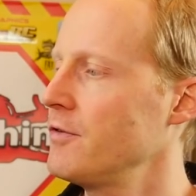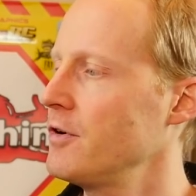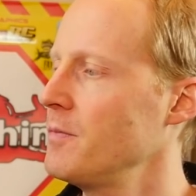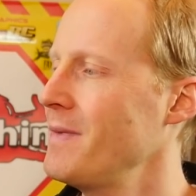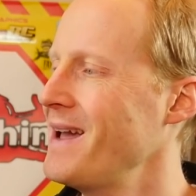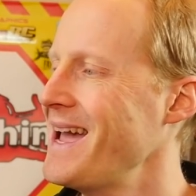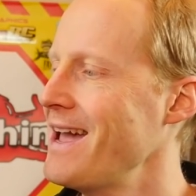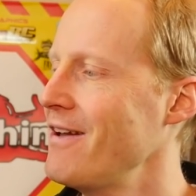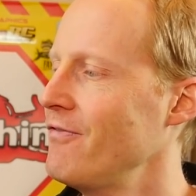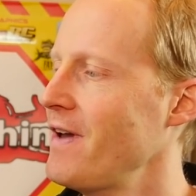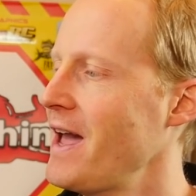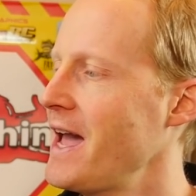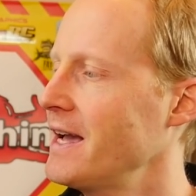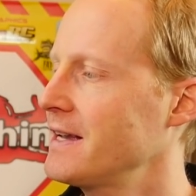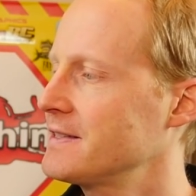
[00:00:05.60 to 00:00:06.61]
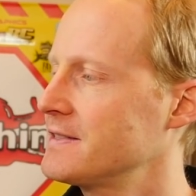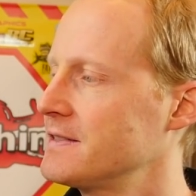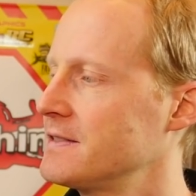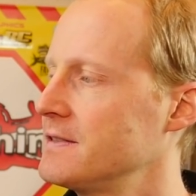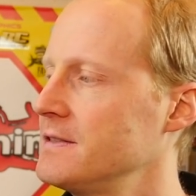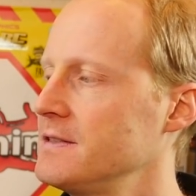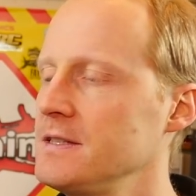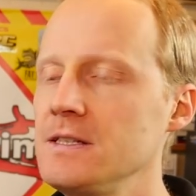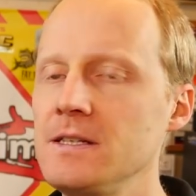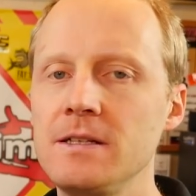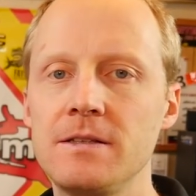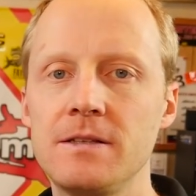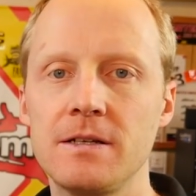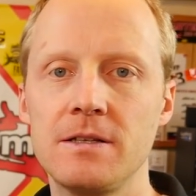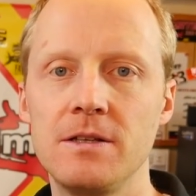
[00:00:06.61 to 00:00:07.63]
from
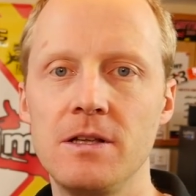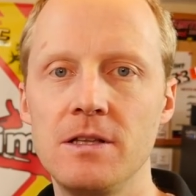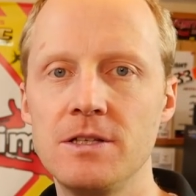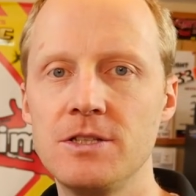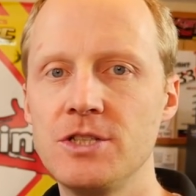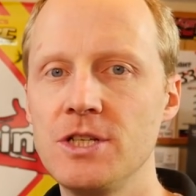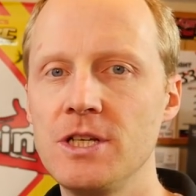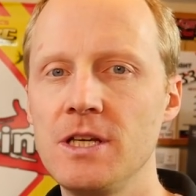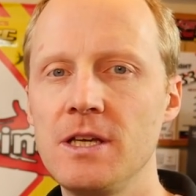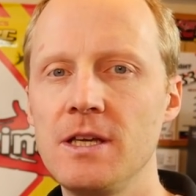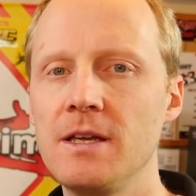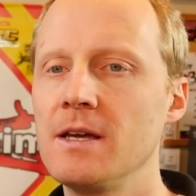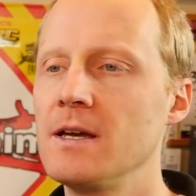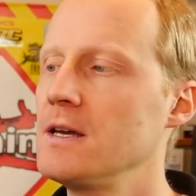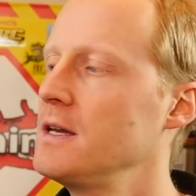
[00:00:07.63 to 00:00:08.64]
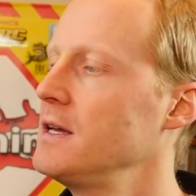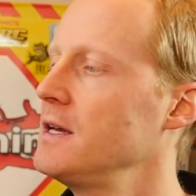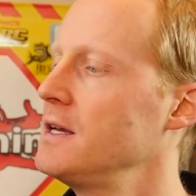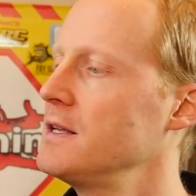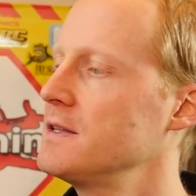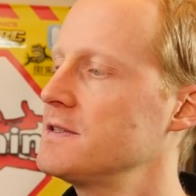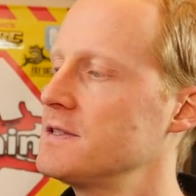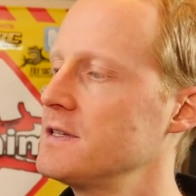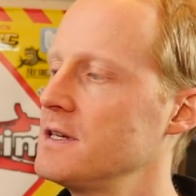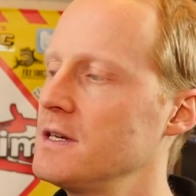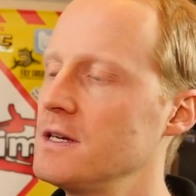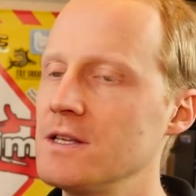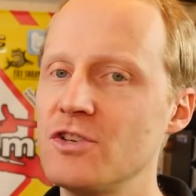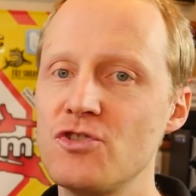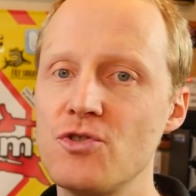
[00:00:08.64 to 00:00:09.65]
FXT technology. It's
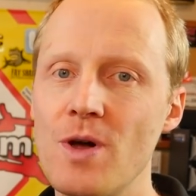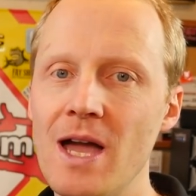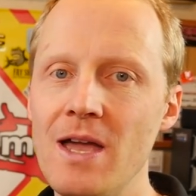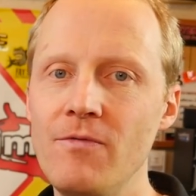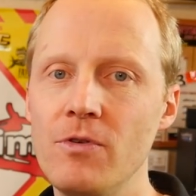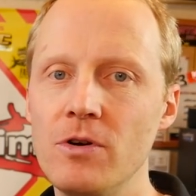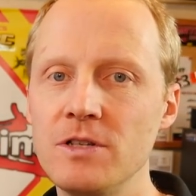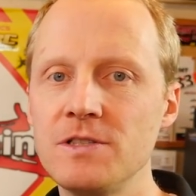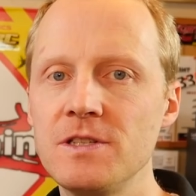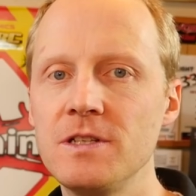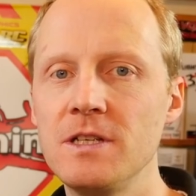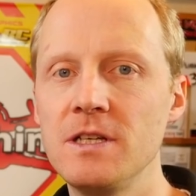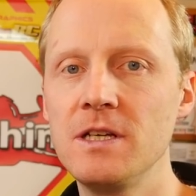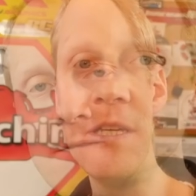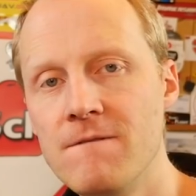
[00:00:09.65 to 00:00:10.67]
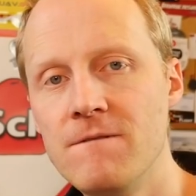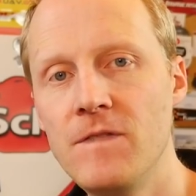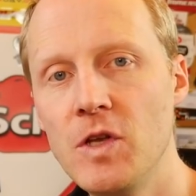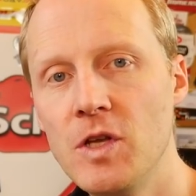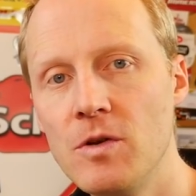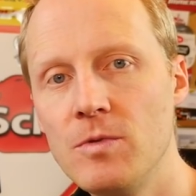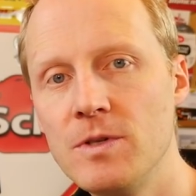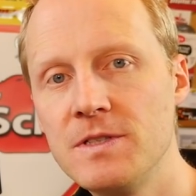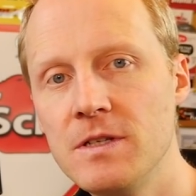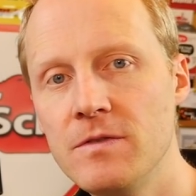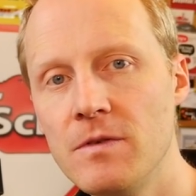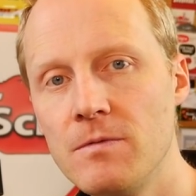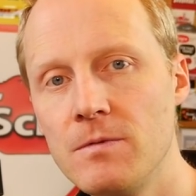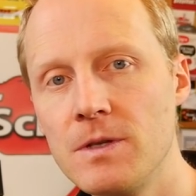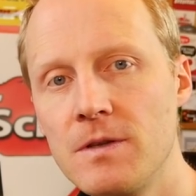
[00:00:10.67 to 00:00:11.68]
a TRIversity video
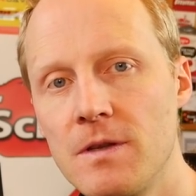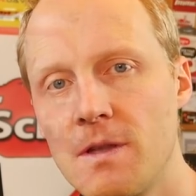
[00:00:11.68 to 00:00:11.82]
receiver with